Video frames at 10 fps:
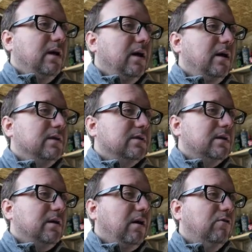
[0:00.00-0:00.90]
And
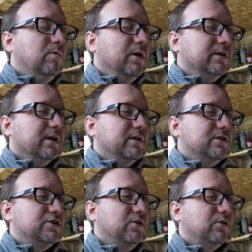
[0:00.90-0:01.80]
oh my
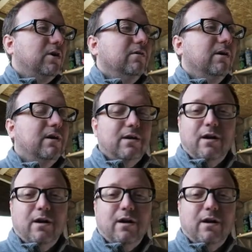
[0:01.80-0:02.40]
days, shock horror,